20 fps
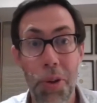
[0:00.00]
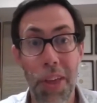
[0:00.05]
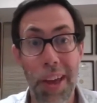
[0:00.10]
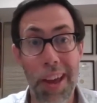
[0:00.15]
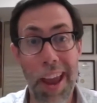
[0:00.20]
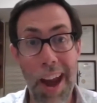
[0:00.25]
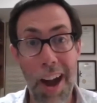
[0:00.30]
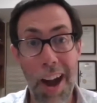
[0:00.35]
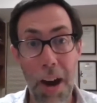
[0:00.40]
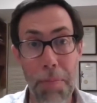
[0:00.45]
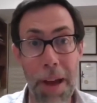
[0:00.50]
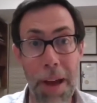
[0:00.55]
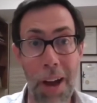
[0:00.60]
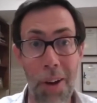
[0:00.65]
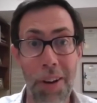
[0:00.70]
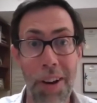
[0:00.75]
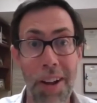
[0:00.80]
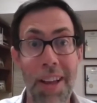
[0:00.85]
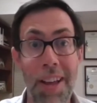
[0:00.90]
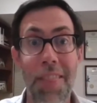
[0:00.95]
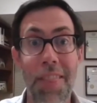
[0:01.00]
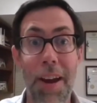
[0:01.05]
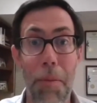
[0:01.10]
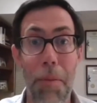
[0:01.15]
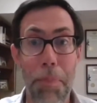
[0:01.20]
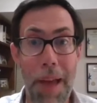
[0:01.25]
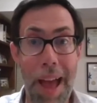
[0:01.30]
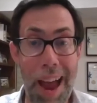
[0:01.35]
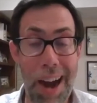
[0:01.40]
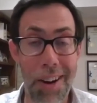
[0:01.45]
They care about their
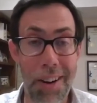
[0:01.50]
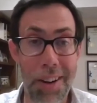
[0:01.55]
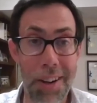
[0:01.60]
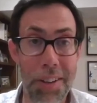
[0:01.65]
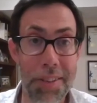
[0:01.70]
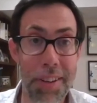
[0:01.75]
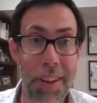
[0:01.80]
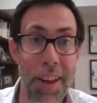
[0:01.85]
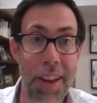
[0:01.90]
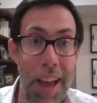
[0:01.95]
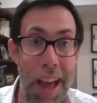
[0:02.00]
parents'